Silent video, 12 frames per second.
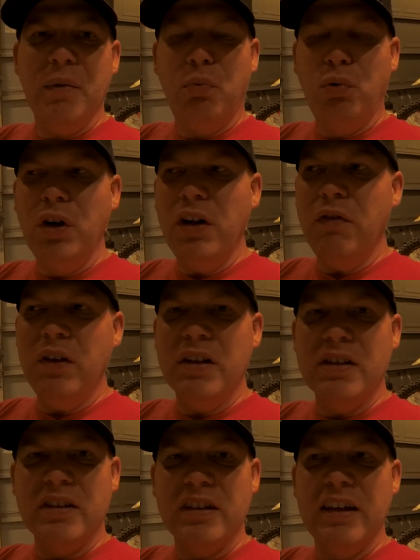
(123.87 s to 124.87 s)

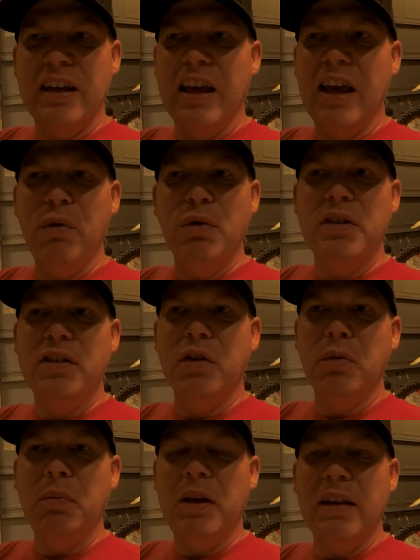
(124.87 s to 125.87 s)
previously, it would still
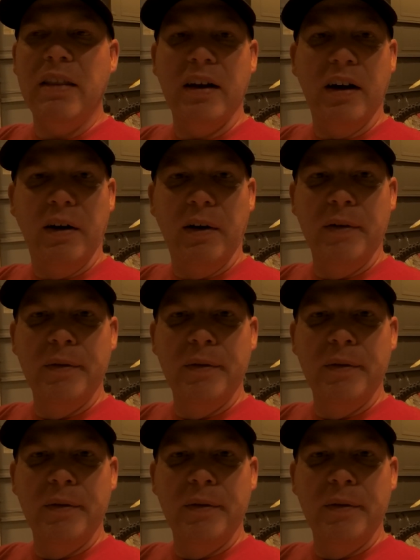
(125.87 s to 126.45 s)
be there,